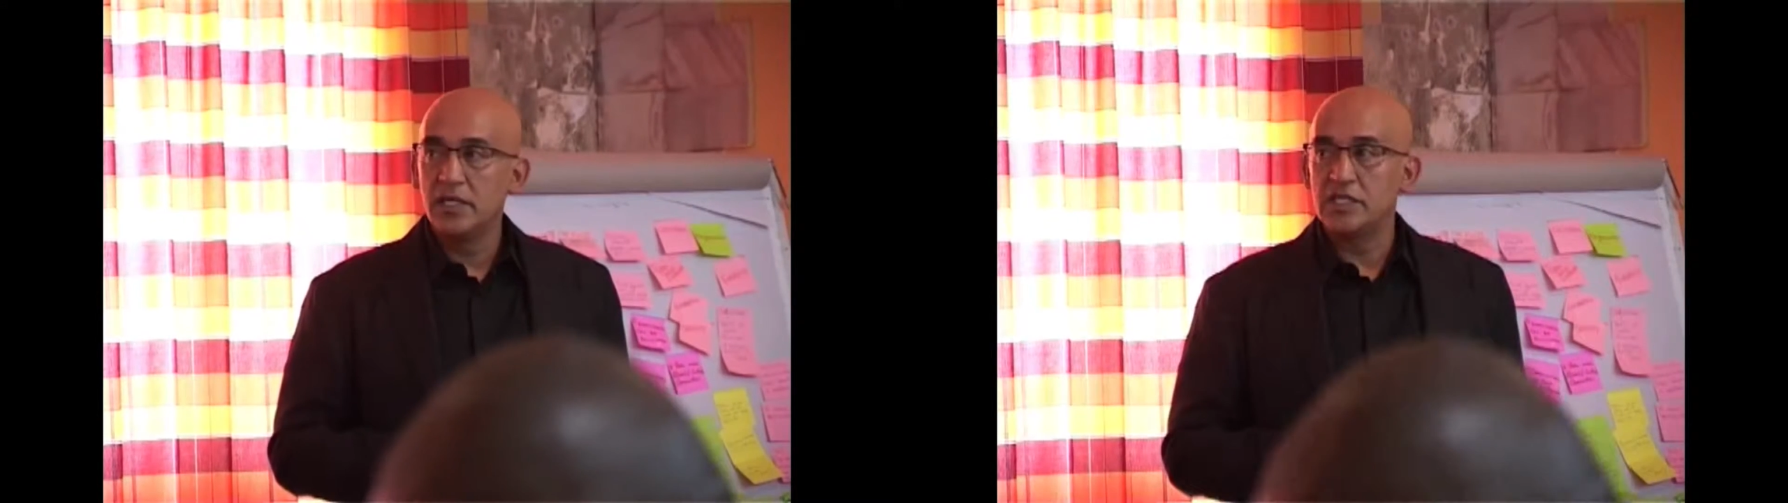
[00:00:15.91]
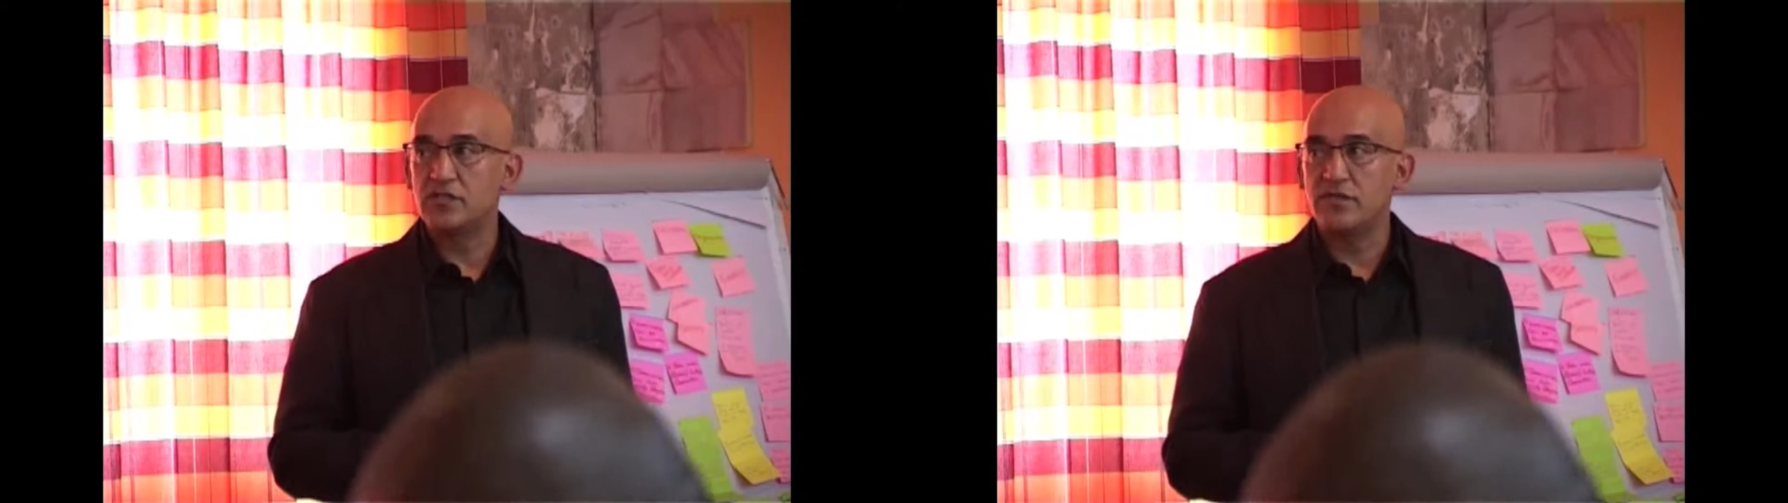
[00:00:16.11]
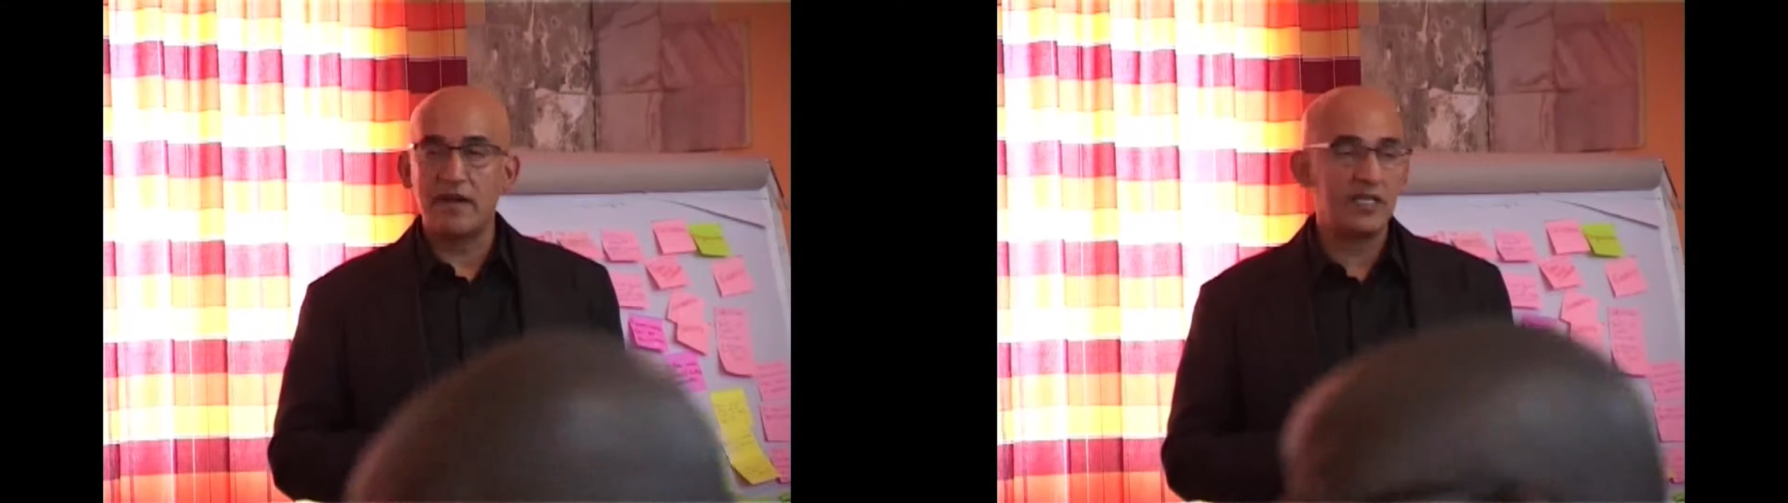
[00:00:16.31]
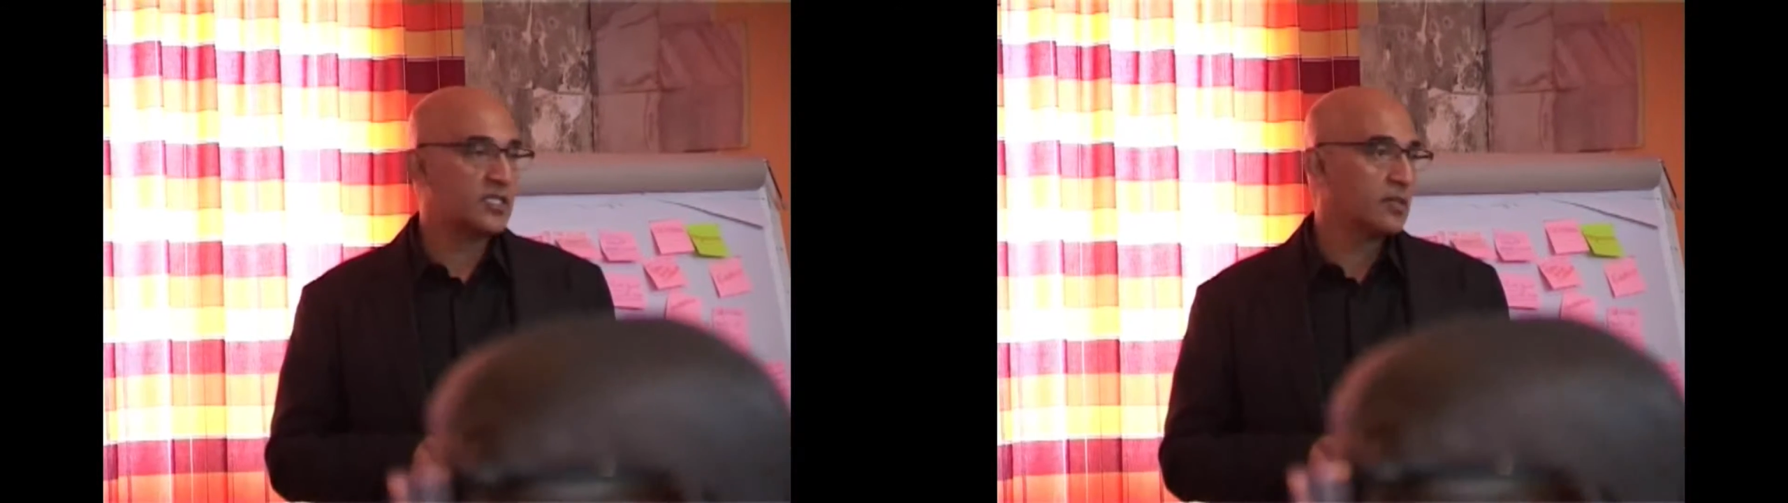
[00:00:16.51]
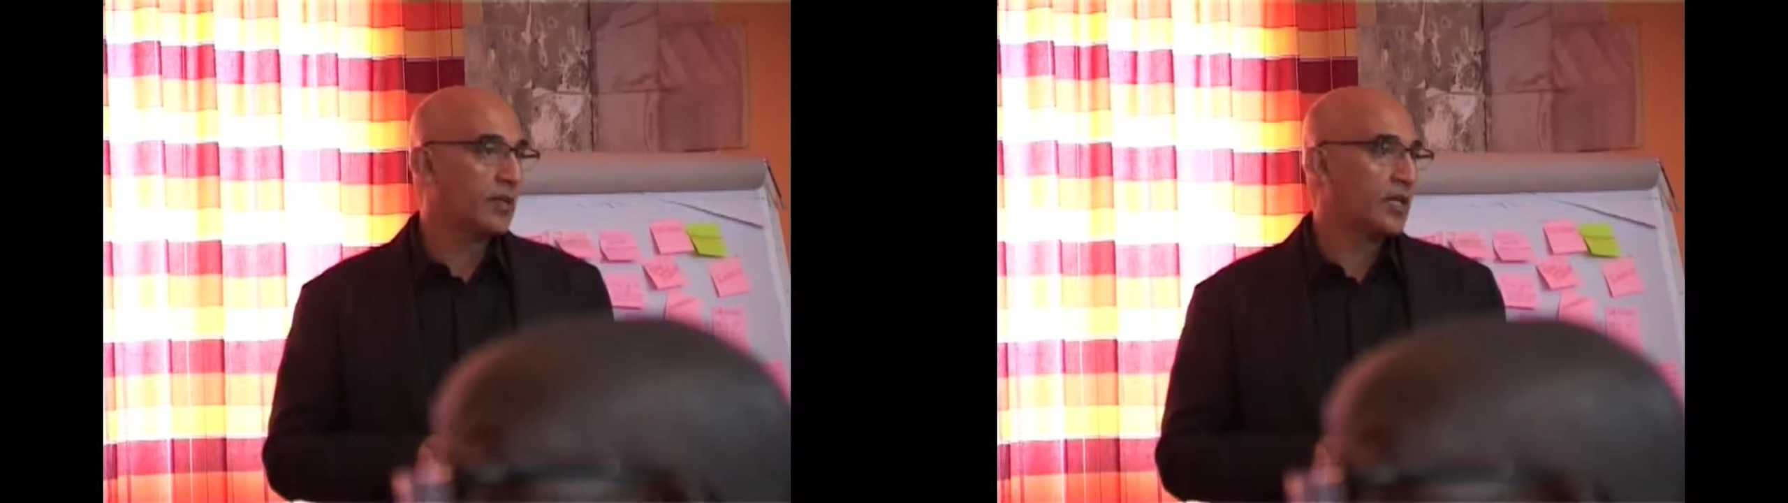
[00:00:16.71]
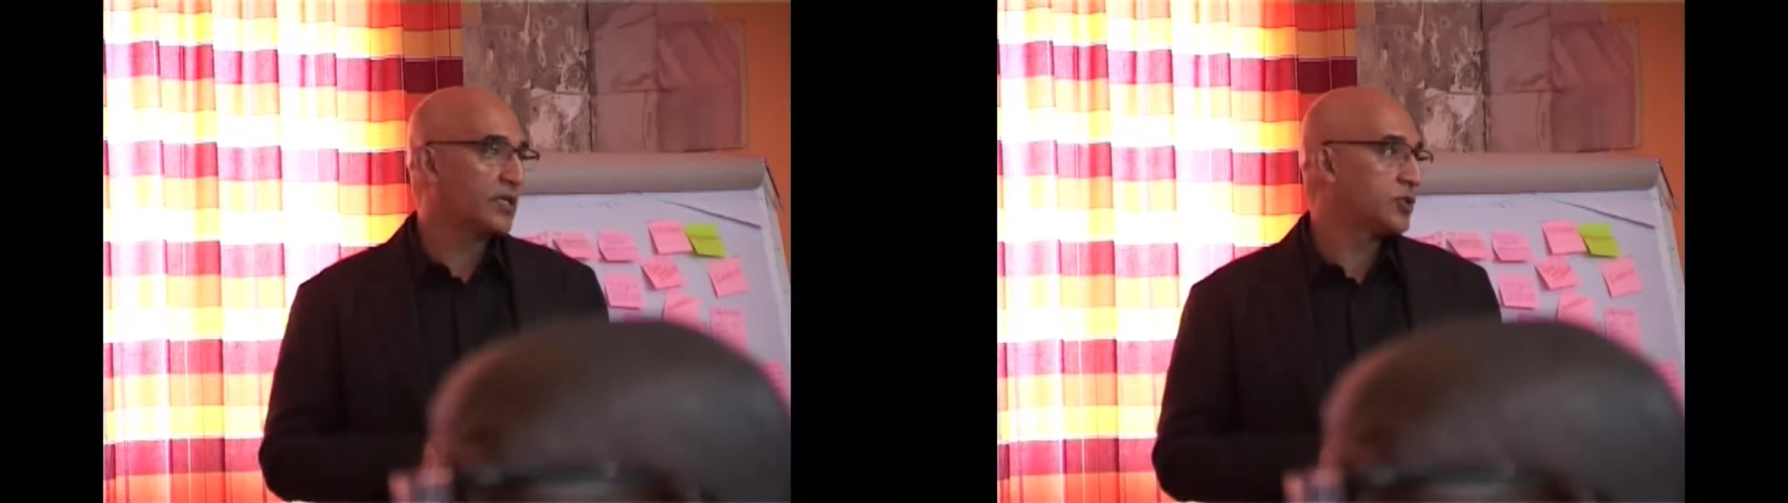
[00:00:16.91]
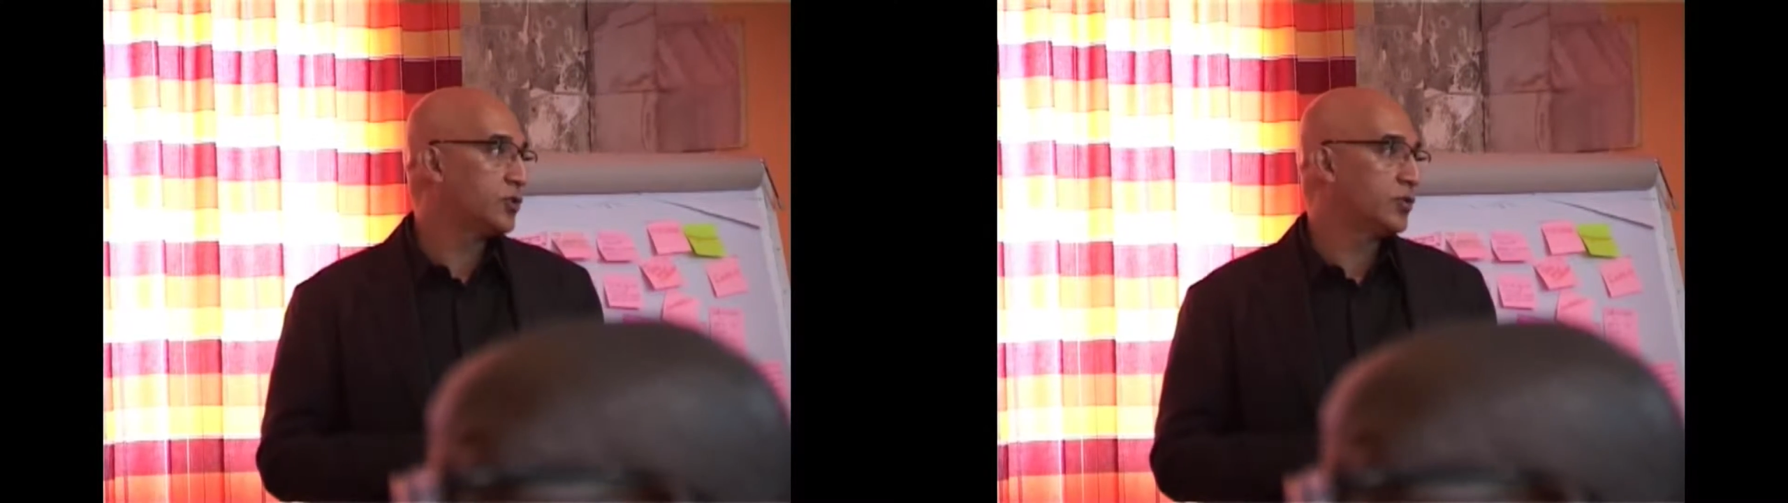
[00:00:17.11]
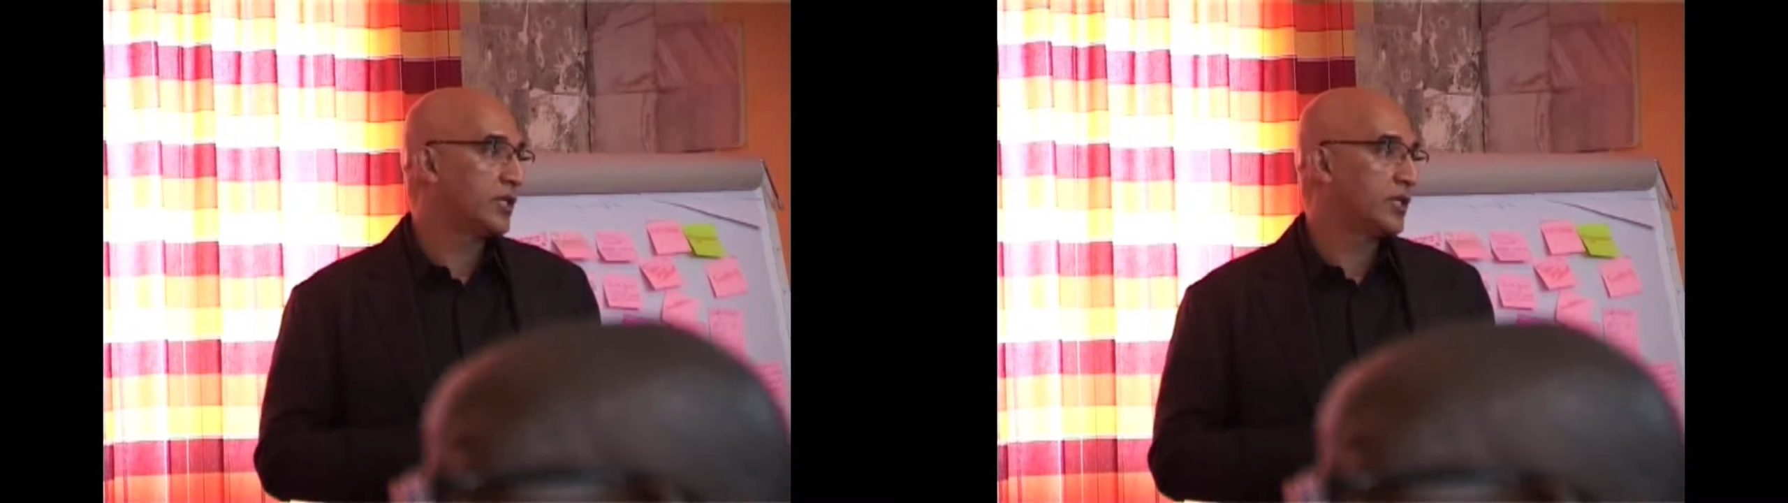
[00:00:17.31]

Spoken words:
It's very similar to